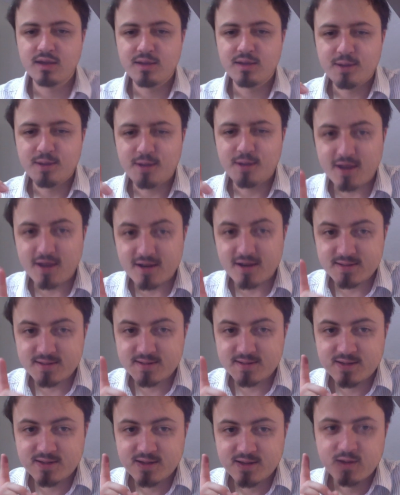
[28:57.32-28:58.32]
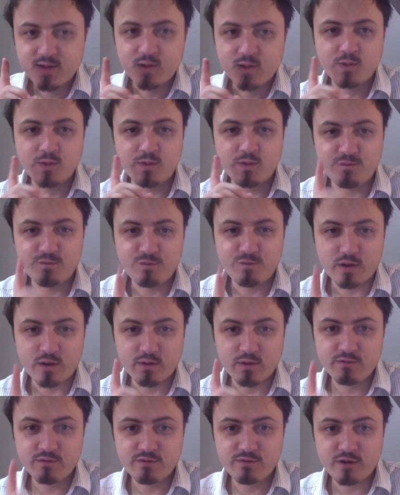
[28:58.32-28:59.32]
here's the
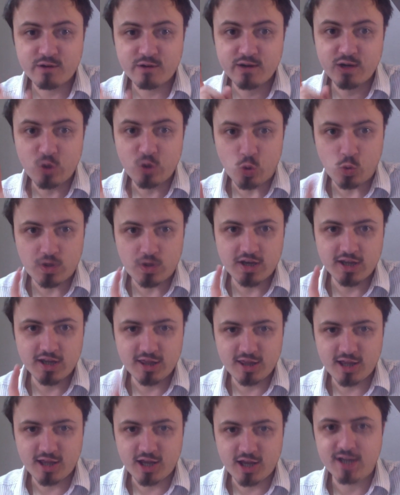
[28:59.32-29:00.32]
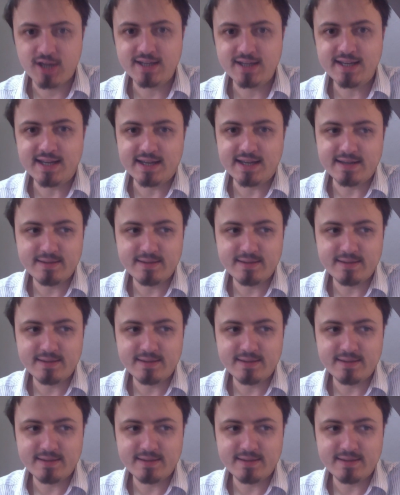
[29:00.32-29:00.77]
very, very naughty thing I did.